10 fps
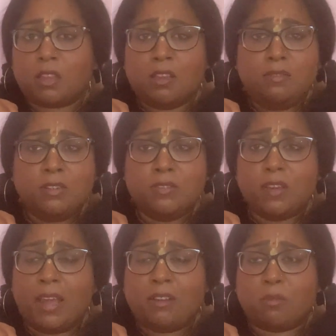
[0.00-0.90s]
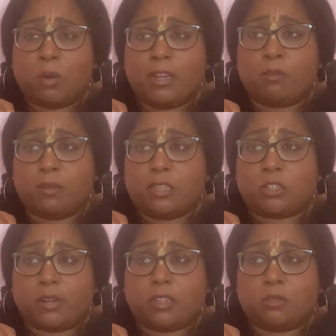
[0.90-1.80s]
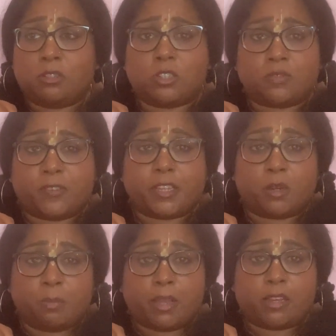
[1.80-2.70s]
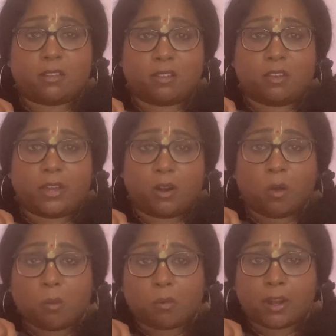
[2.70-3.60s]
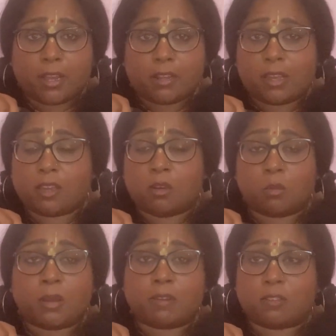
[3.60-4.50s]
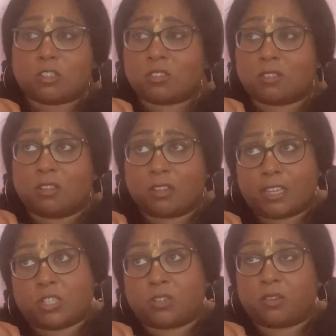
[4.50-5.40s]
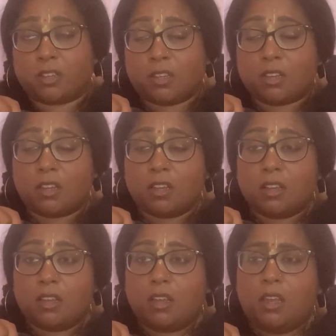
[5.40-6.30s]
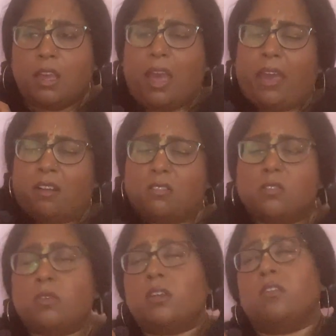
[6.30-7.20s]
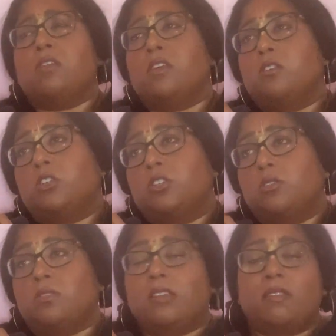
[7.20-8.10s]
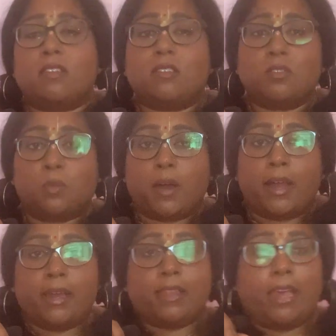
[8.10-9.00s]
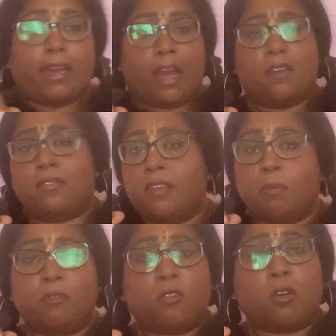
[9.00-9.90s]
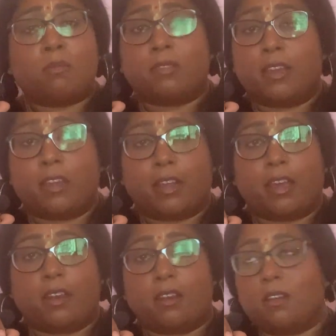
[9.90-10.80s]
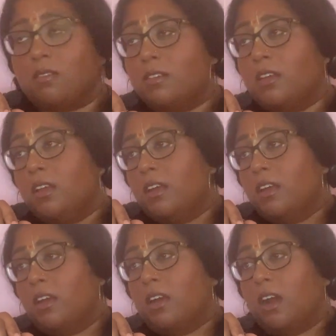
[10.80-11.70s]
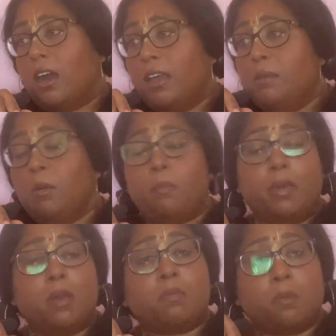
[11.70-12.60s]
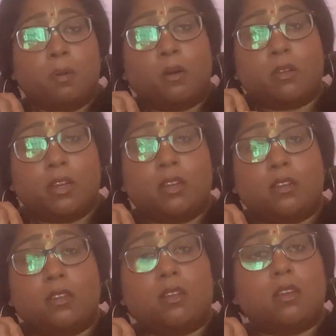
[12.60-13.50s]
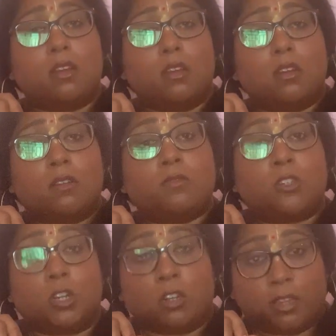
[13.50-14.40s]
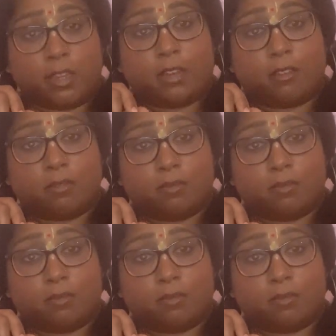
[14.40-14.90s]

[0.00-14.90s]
Even if, and what you're really trying to do is just fill your belly until you get home, right? Like you don't mind if it's just a little khichdi. And also another thing you should do. See, this is why, like I've said before, I'm saying it again. I am a big proponent of journaling.